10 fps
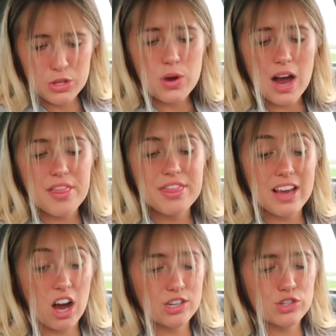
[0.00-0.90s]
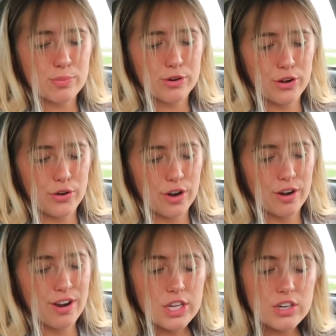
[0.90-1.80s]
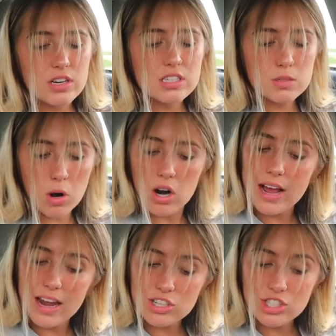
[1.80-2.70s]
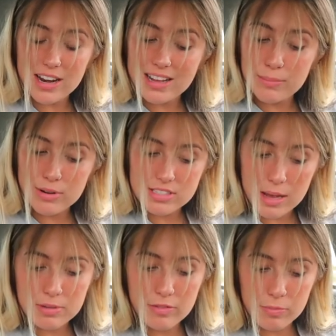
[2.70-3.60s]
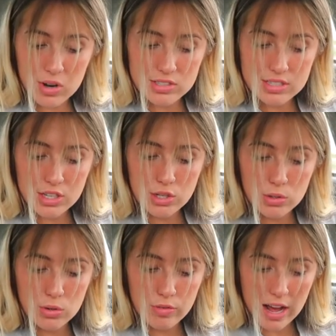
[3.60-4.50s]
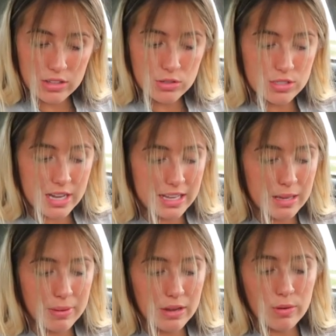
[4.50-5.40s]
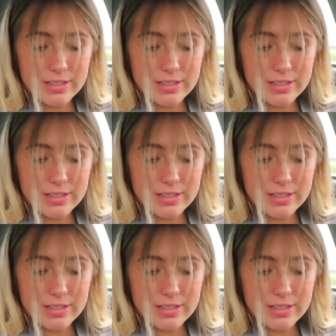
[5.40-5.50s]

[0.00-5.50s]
You got the entrepreneur. You're a smart, energetic, and perceptive person who values taking big